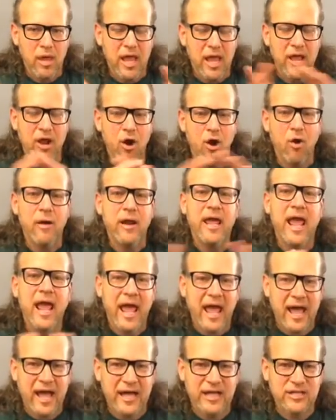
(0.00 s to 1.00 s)
it already
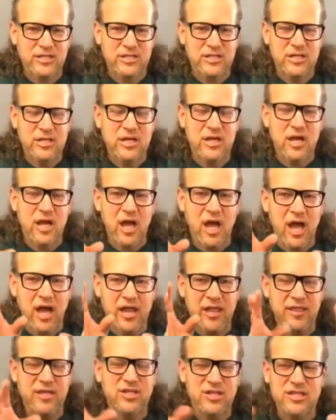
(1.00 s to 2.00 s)
has,
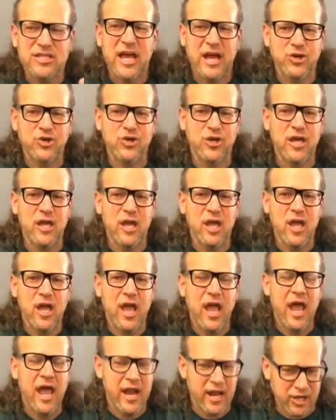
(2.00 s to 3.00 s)
this is actually
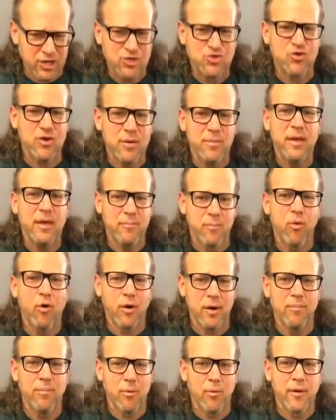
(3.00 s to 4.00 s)
an extremely
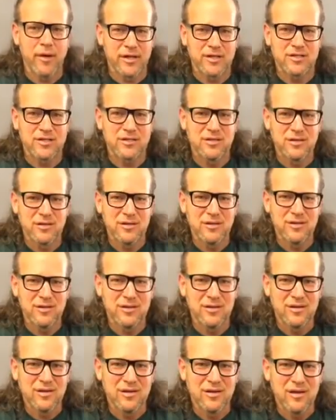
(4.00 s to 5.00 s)
important point.
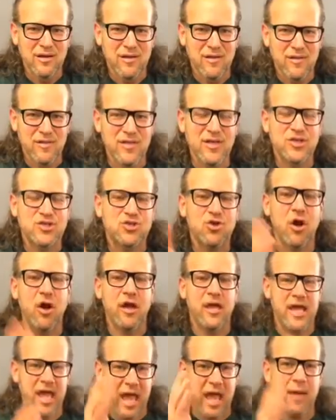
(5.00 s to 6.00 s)
This
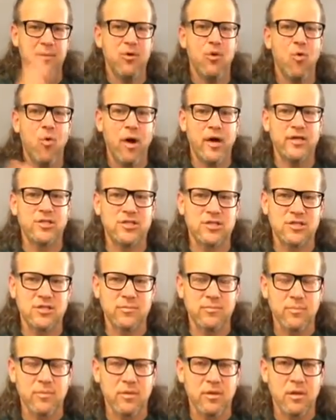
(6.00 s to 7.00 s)
dog came to us
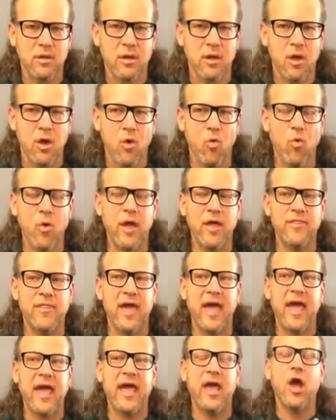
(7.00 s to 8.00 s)
with
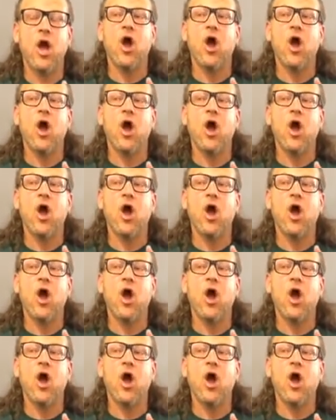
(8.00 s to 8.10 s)
a